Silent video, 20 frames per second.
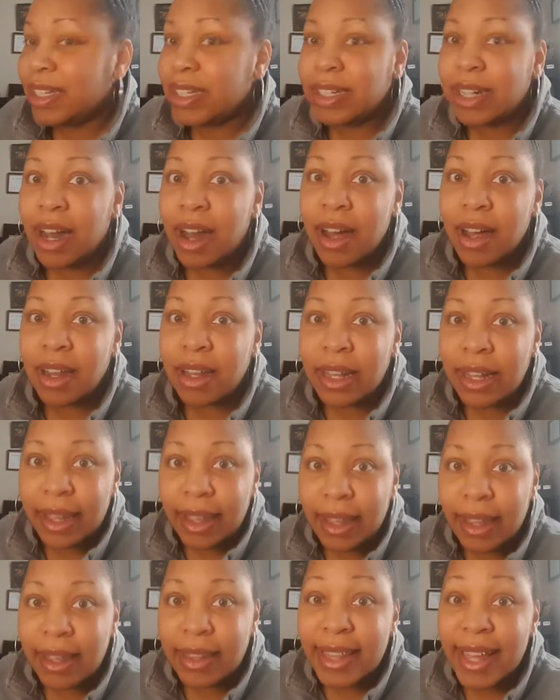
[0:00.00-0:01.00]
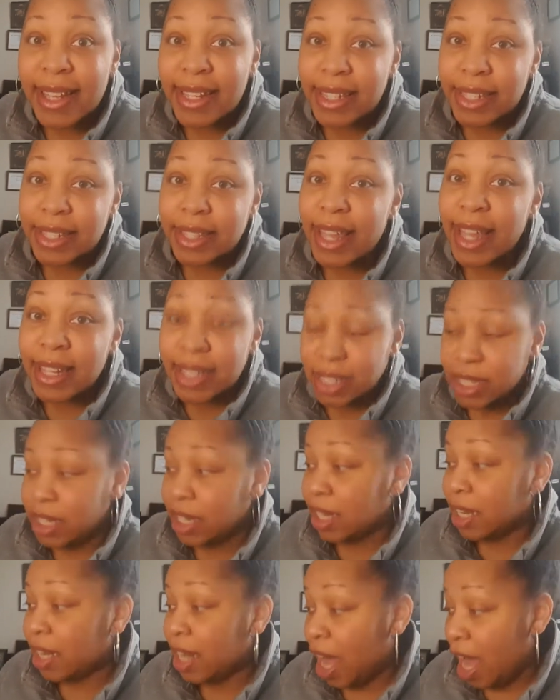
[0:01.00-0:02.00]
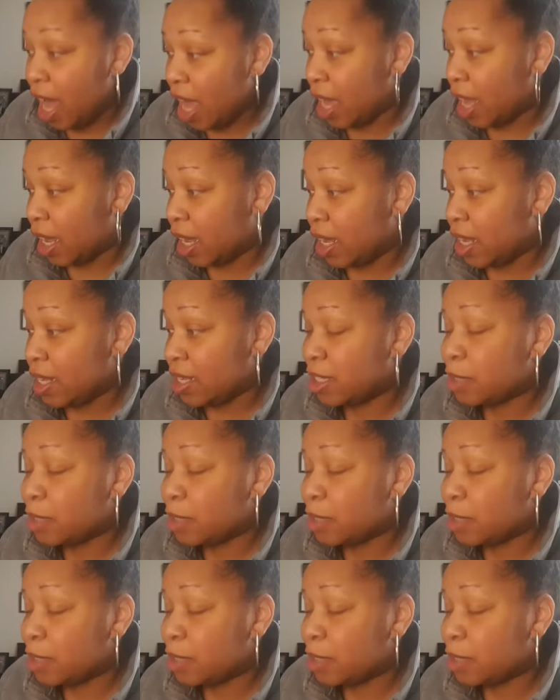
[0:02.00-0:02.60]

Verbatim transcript: golly, that's a lot.